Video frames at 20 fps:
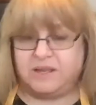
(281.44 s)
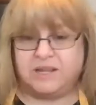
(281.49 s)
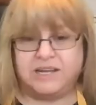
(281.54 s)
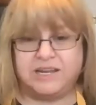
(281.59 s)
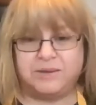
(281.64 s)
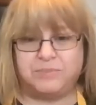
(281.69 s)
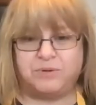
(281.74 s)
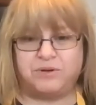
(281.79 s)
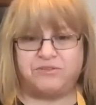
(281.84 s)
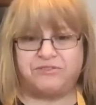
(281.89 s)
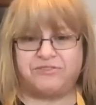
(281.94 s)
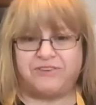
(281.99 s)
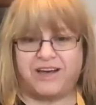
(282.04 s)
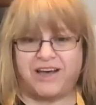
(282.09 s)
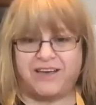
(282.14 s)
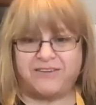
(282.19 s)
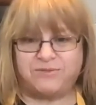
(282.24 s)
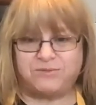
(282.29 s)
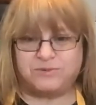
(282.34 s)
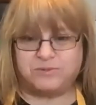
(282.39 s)
Number
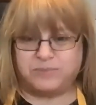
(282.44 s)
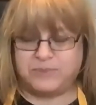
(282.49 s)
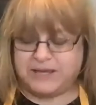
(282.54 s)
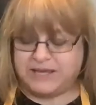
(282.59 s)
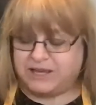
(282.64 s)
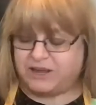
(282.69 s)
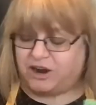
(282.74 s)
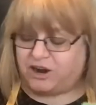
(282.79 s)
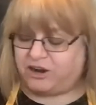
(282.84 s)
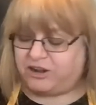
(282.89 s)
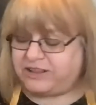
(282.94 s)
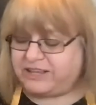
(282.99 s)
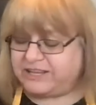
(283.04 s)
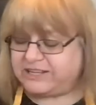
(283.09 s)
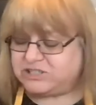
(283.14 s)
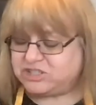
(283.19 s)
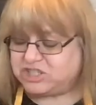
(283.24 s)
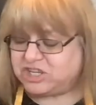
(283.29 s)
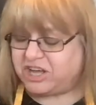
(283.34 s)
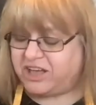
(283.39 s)
5 will be garlic
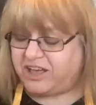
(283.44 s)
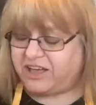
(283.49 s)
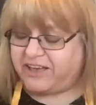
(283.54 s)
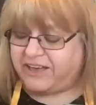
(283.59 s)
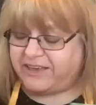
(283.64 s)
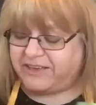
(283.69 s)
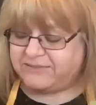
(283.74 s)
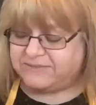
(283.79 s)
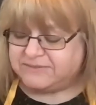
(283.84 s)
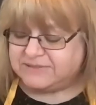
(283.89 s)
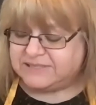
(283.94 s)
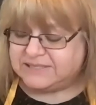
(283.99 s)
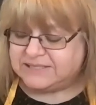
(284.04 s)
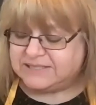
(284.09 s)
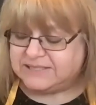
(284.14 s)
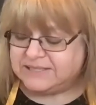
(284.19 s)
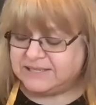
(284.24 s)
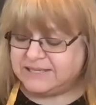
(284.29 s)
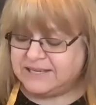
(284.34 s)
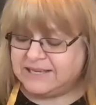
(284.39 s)

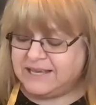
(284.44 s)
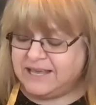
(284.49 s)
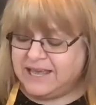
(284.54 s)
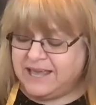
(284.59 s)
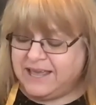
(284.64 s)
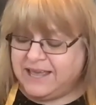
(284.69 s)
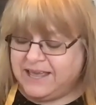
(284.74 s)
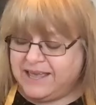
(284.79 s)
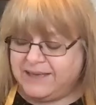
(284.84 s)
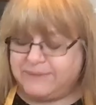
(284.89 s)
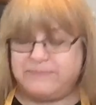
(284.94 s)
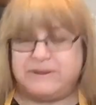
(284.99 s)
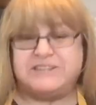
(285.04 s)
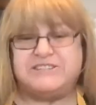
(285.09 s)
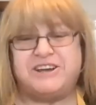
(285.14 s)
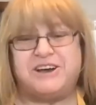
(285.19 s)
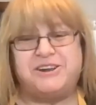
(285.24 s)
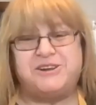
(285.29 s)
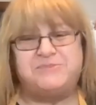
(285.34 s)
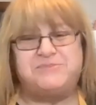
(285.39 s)
chives. And my
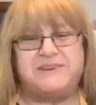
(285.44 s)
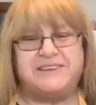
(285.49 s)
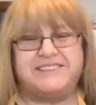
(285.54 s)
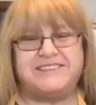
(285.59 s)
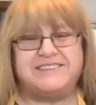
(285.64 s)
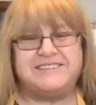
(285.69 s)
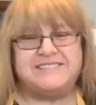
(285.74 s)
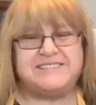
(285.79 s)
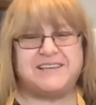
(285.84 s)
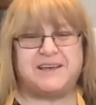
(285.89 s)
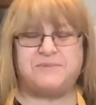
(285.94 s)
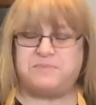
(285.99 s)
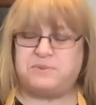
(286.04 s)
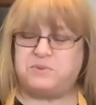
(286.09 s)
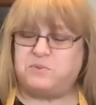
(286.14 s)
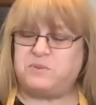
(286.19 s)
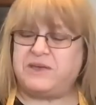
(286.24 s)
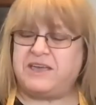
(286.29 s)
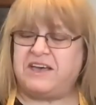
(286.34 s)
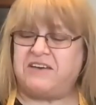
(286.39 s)
daughter picked these up,
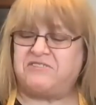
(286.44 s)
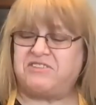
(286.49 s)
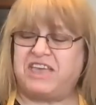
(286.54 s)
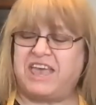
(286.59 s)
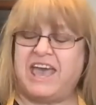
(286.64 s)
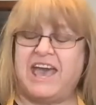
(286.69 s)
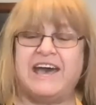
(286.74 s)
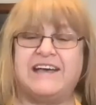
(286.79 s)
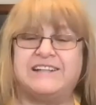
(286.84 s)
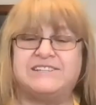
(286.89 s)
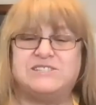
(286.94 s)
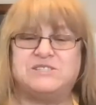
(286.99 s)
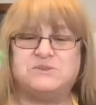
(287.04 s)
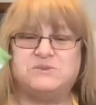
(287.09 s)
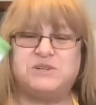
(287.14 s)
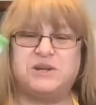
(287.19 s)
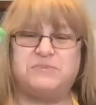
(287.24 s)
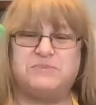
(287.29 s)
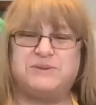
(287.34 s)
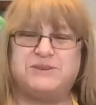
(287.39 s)
and we have a cat, so
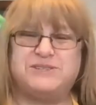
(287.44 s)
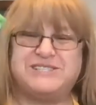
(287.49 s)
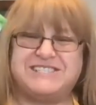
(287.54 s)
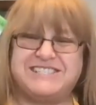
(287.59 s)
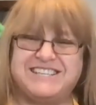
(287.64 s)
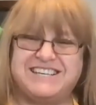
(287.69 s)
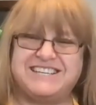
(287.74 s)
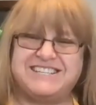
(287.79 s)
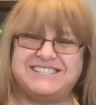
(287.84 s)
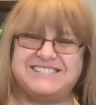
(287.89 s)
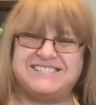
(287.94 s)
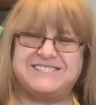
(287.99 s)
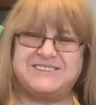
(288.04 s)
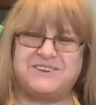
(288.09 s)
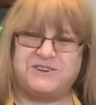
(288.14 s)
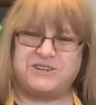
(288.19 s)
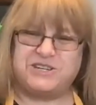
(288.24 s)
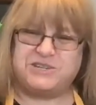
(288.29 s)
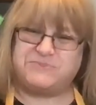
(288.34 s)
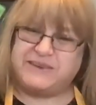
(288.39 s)
number 6 is
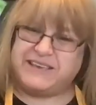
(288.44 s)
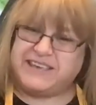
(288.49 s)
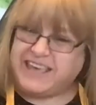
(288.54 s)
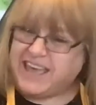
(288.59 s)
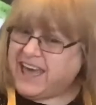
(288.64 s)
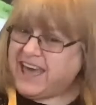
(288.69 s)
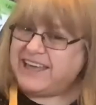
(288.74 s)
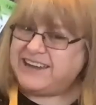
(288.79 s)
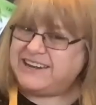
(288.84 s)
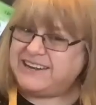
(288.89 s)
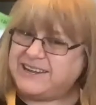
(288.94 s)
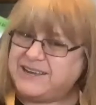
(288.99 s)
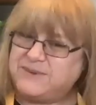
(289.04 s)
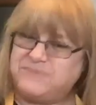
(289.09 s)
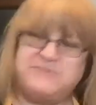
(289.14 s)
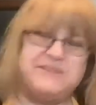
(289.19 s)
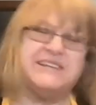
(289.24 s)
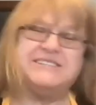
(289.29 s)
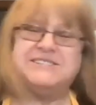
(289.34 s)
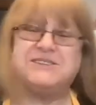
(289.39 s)
going to be
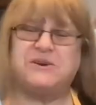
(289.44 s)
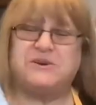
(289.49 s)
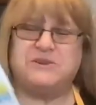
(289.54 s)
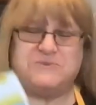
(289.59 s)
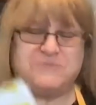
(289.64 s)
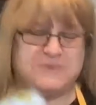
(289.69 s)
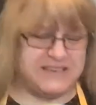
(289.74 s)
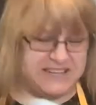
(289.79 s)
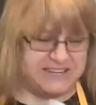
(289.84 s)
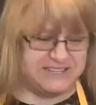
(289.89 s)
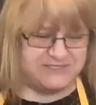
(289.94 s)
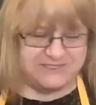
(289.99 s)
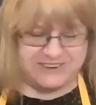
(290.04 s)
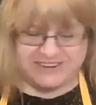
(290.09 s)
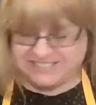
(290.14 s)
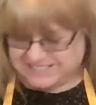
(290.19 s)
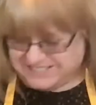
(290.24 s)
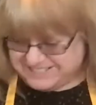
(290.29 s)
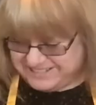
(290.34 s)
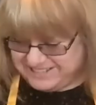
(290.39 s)
catnip. That's going to be
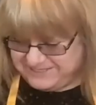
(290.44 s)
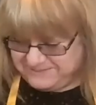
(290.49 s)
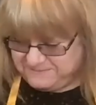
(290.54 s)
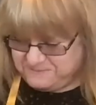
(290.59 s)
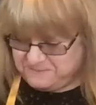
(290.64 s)
interesting.